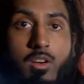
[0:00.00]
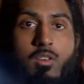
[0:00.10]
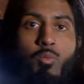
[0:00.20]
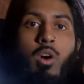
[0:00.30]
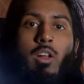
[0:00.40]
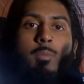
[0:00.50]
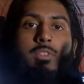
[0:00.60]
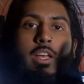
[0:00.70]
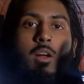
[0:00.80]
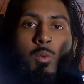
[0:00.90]
One
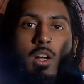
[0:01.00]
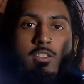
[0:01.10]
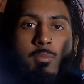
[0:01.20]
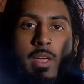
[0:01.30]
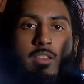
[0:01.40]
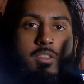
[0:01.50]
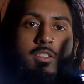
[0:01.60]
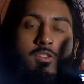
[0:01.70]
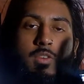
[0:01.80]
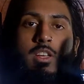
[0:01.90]
update I wanted to make to
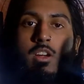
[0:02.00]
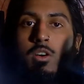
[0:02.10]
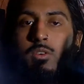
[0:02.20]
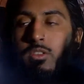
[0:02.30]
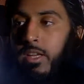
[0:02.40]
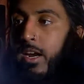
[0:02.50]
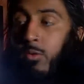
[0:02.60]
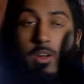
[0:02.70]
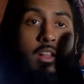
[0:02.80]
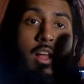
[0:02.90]
this video that I
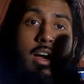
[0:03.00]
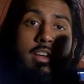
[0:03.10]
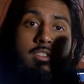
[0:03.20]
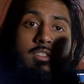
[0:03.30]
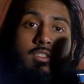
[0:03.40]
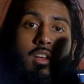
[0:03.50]
realized